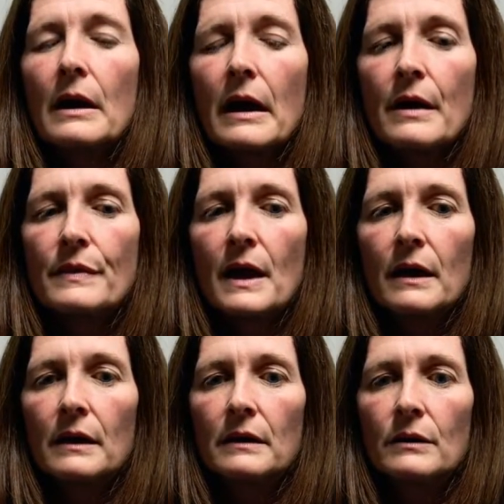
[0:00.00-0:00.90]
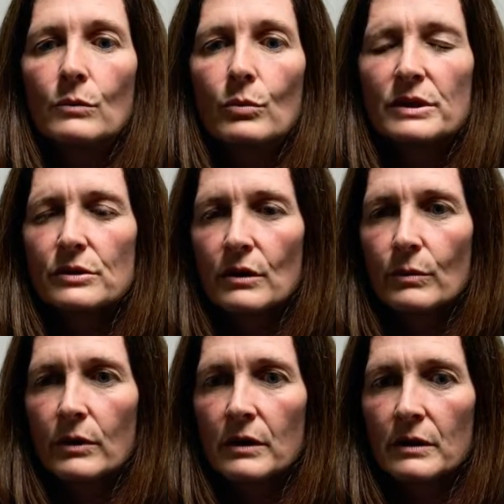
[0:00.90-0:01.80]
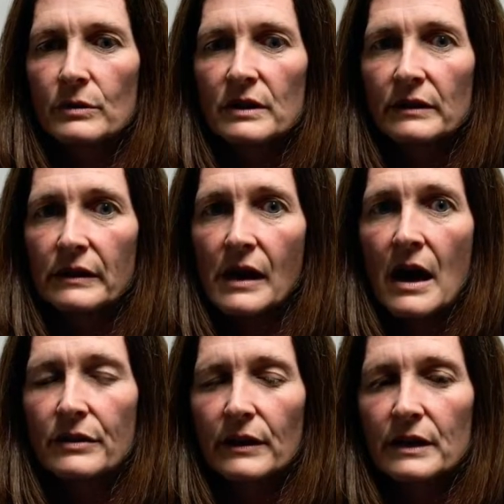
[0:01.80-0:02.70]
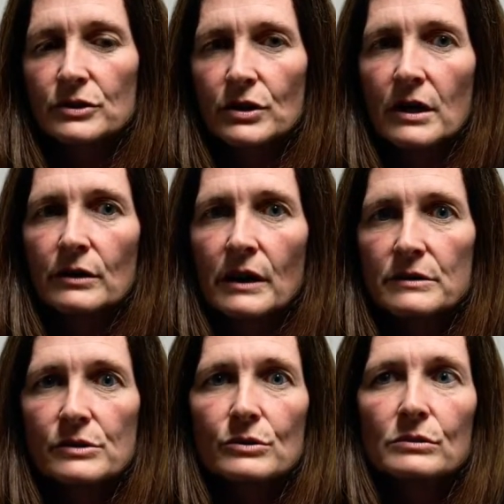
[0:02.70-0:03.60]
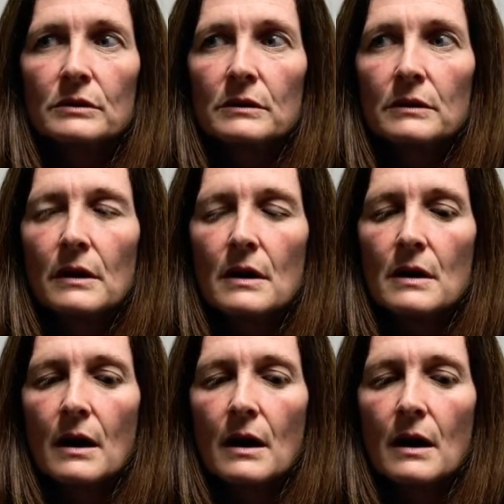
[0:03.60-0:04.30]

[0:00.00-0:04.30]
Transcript: And then we started working with the athletic trainer at school.